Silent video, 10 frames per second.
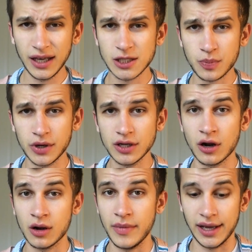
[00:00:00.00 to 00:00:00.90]
is pretty
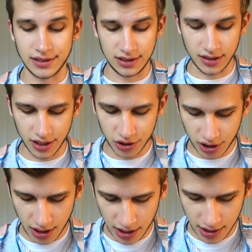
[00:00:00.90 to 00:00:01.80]
darn amazing. Like,
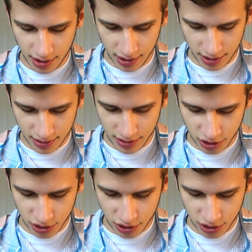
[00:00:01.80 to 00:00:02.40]
she